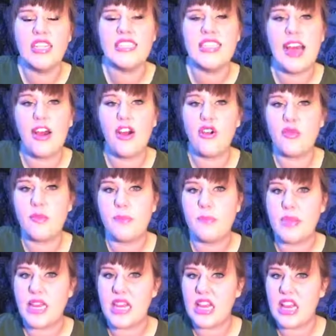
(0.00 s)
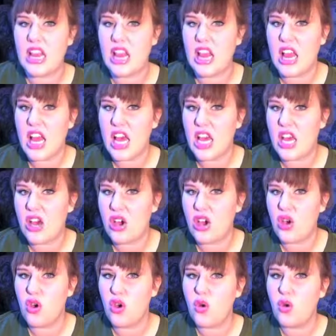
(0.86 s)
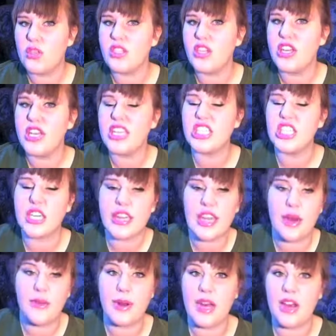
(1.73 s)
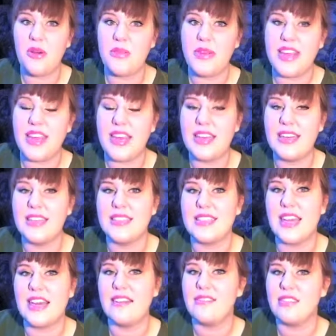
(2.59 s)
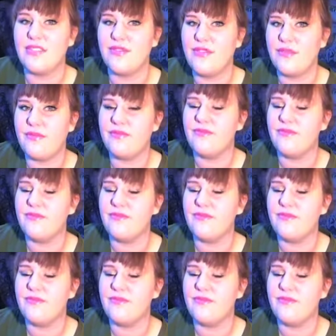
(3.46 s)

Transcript: down below so you can check that one out because I was